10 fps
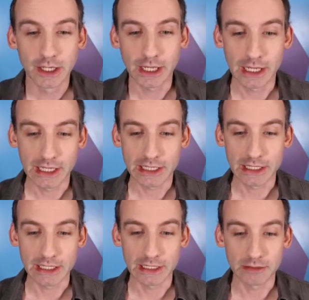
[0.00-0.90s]
and
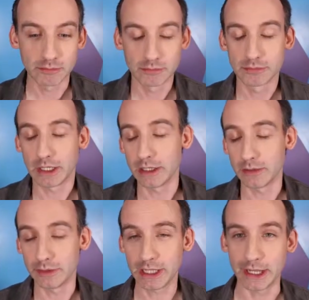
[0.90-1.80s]
then I
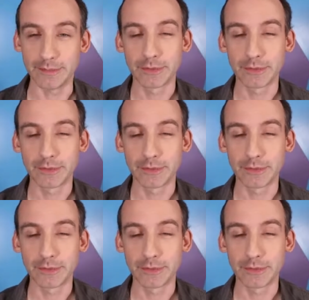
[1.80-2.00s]
go with that.